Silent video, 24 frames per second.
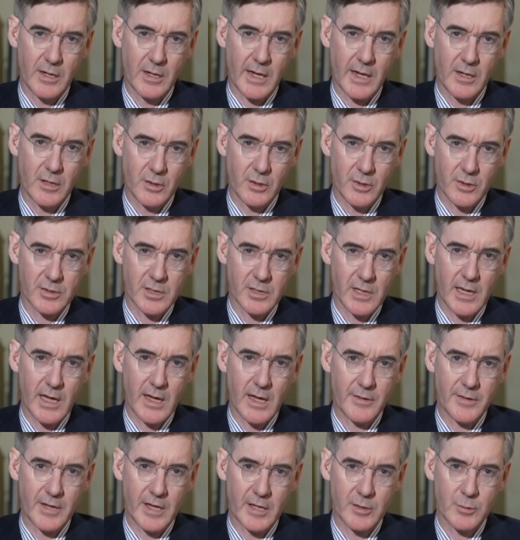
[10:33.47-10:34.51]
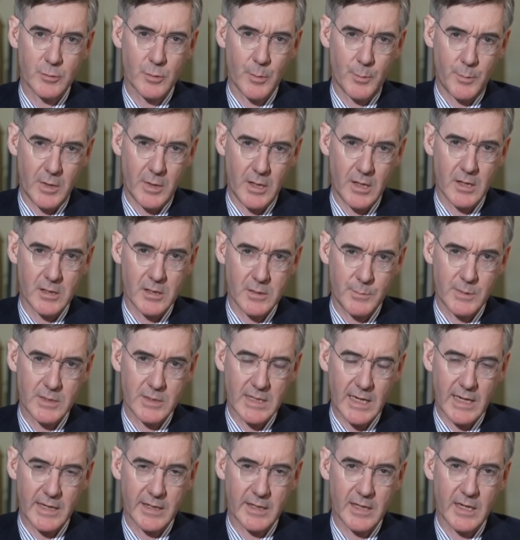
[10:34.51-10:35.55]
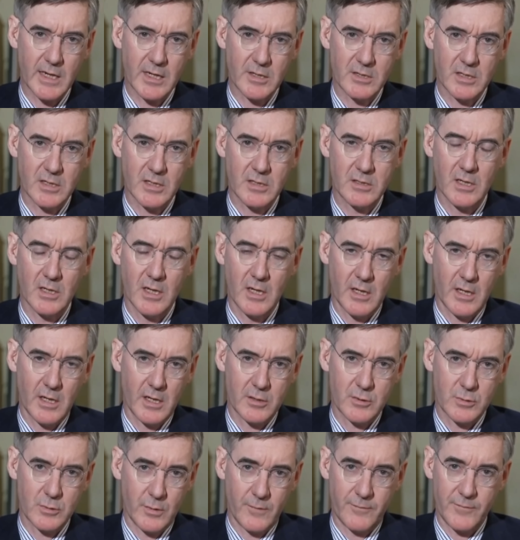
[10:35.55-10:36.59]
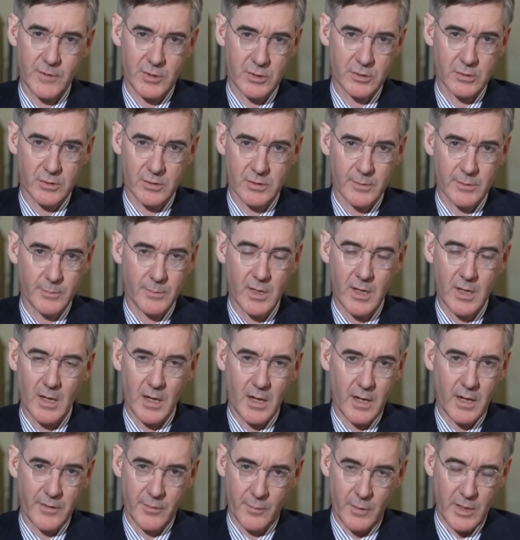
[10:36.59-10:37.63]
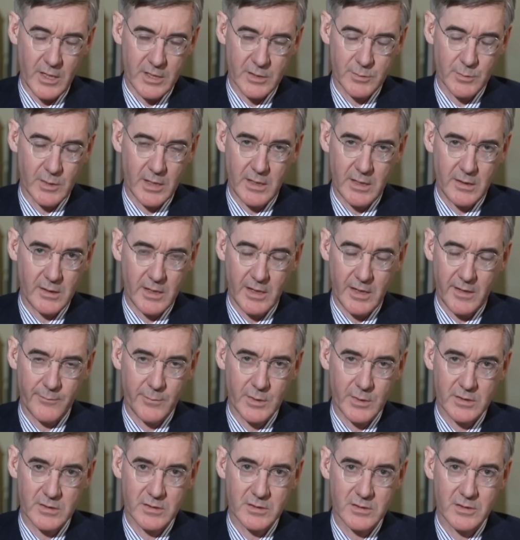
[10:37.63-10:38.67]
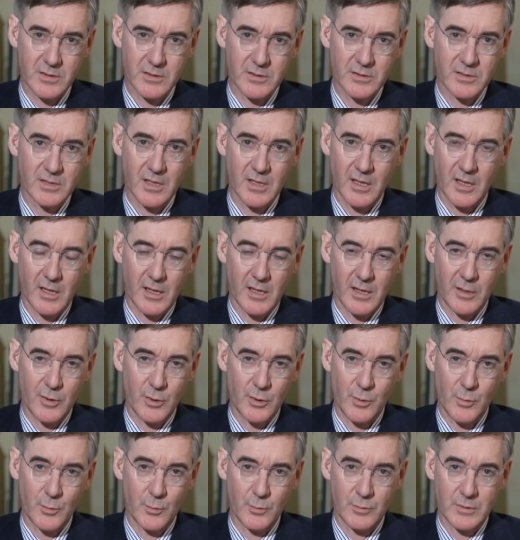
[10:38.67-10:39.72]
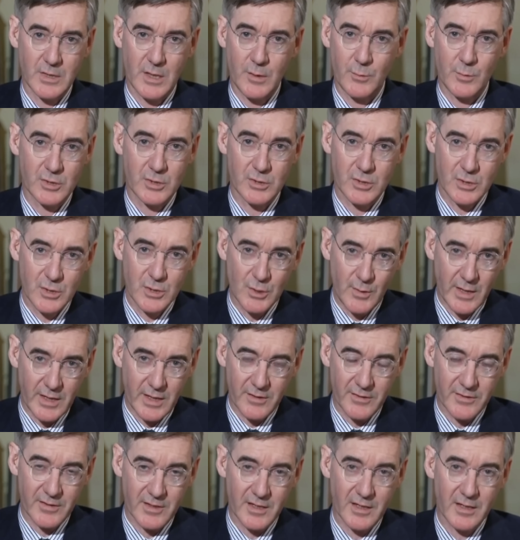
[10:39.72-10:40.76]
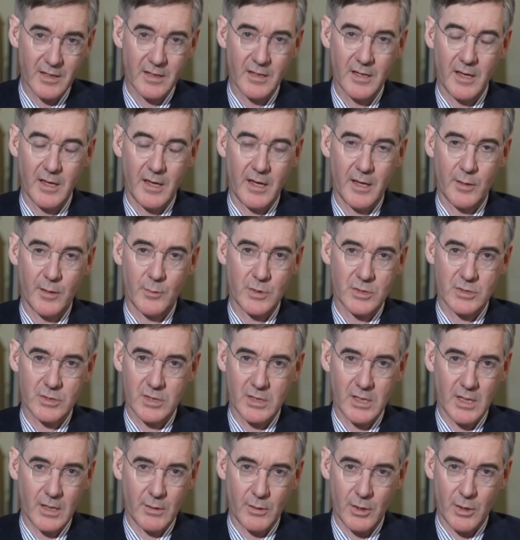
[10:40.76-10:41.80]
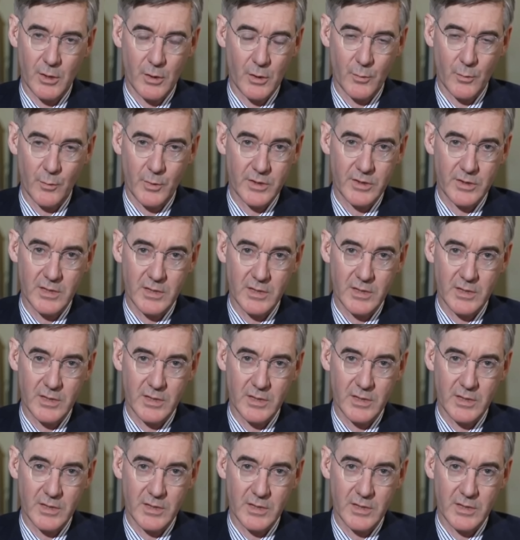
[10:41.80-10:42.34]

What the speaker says: And not allow that to appear to be delegated to officialdom. Otherwise, we'll only have ministers who don't wish to do anything and wish to go along.